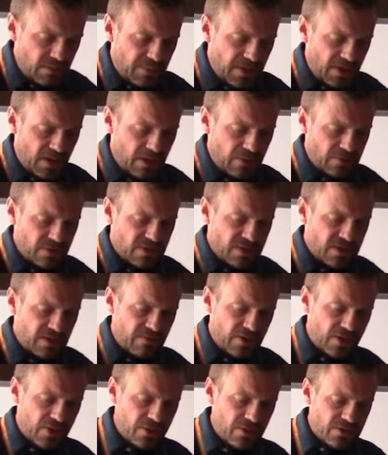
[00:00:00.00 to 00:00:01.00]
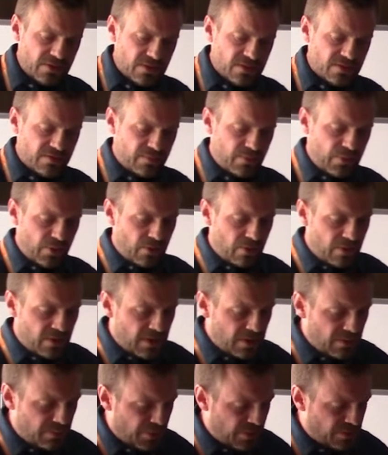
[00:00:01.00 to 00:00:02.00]
and pit houses, several clusters of more
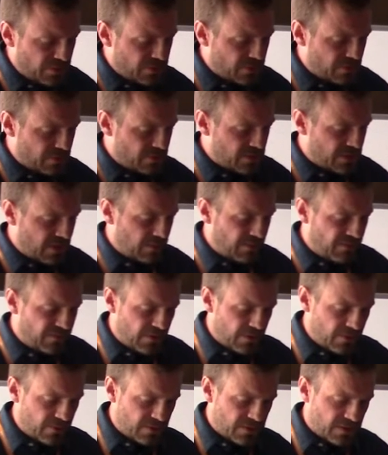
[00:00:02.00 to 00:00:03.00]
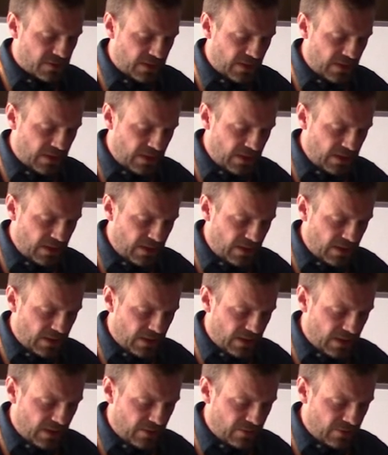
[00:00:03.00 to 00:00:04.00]
ordinary post holes can be found and
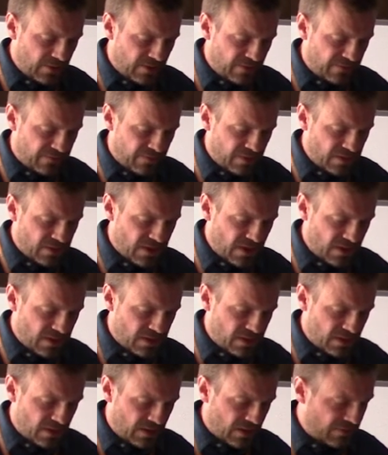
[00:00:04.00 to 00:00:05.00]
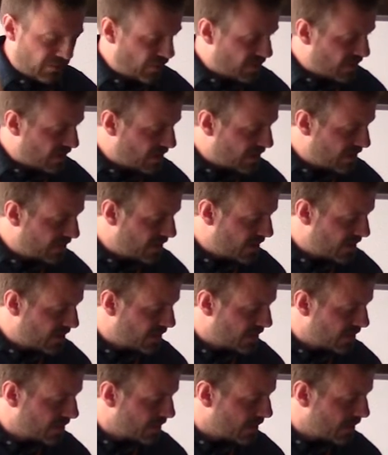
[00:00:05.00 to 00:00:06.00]
indicate an area of intense and diverse
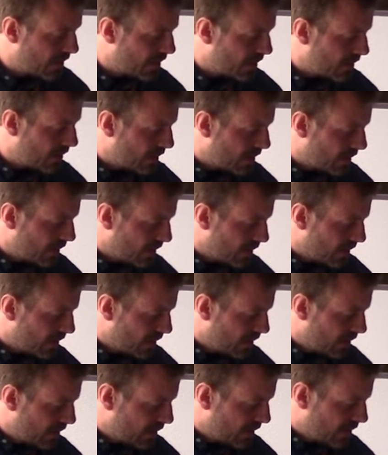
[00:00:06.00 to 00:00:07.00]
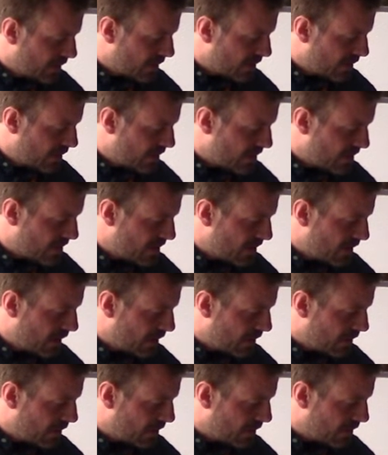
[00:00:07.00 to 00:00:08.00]
activities. So this is the
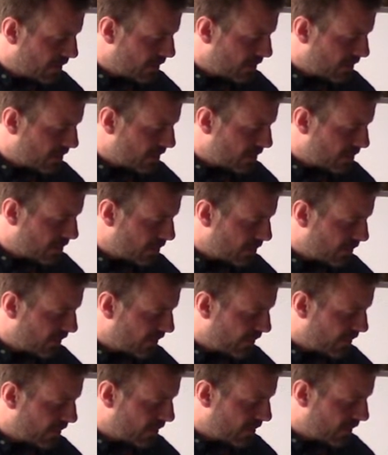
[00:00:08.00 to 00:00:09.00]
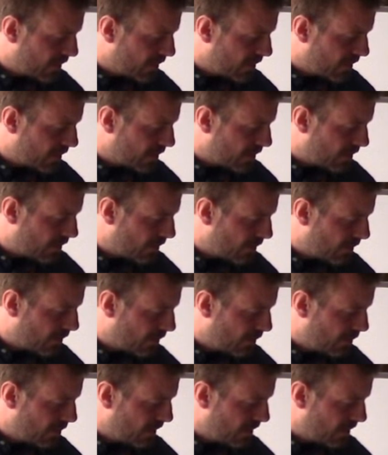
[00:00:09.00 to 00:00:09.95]
area which I showed before with the hall